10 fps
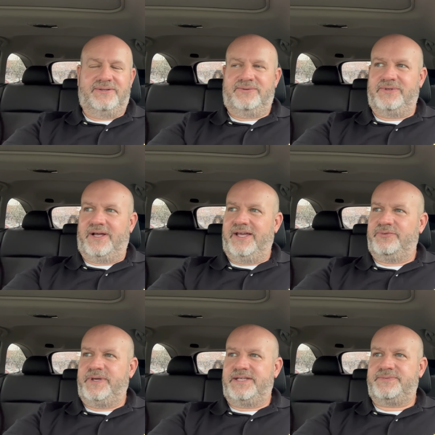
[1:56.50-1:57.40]
We all
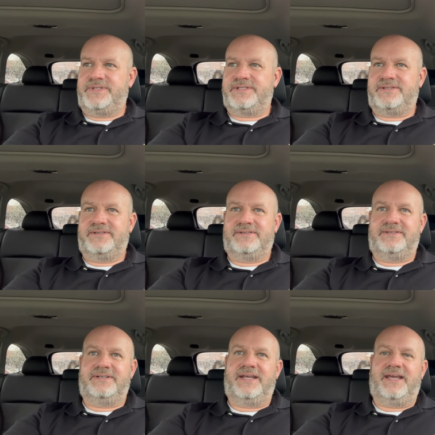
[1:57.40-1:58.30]
have basements.
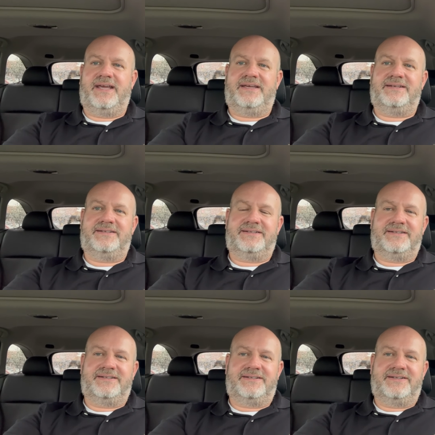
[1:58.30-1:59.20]
And
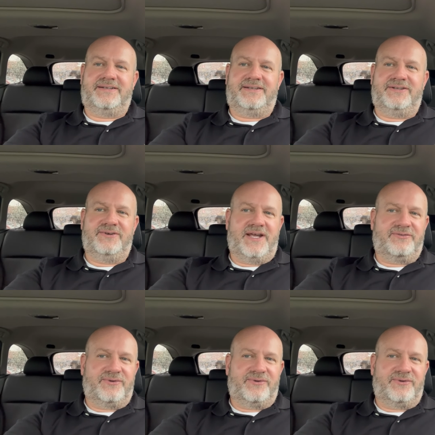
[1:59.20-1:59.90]
you never